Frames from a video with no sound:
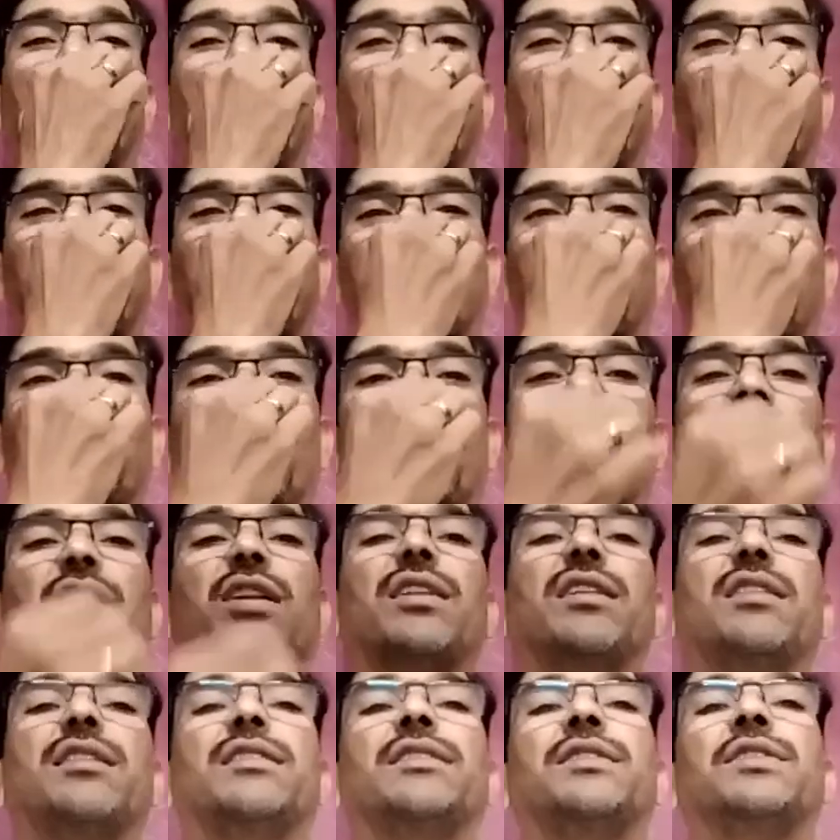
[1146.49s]
and the
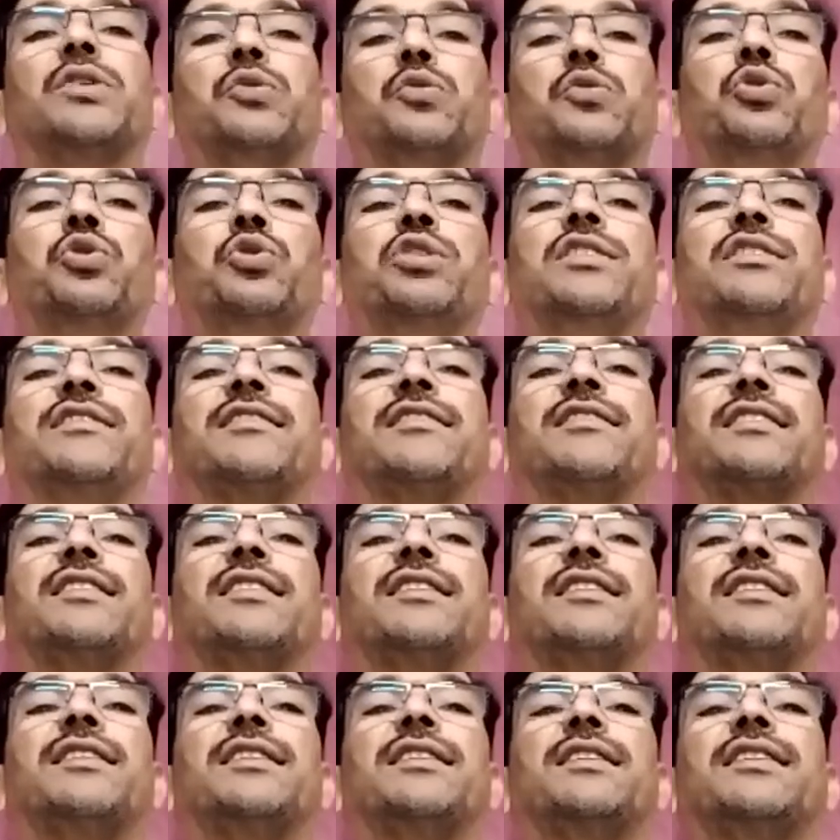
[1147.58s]
small wounds,
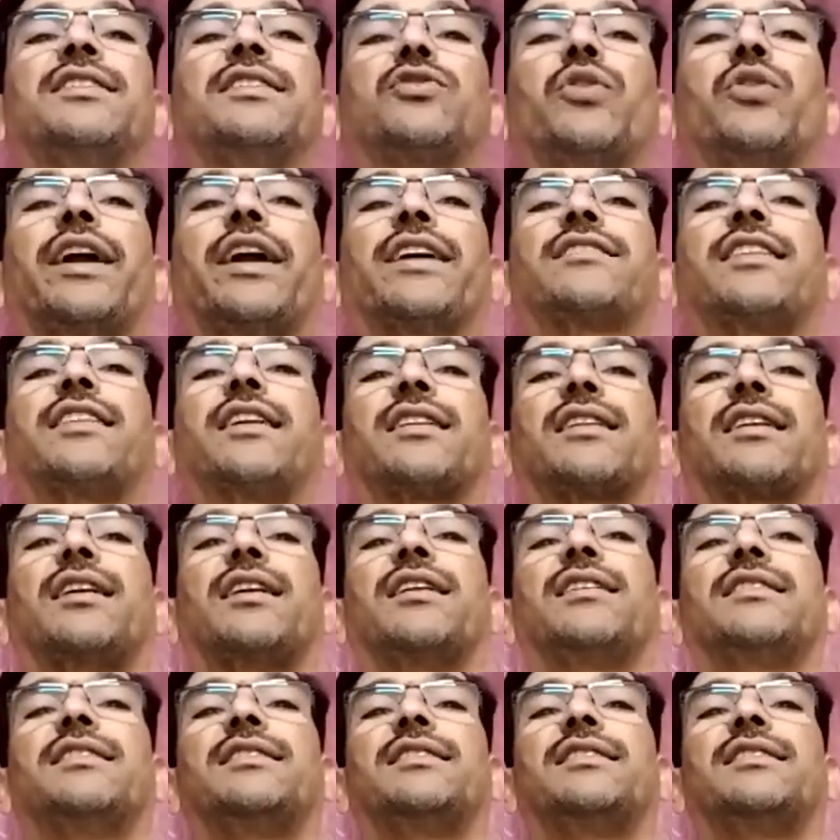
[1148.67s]
so etc.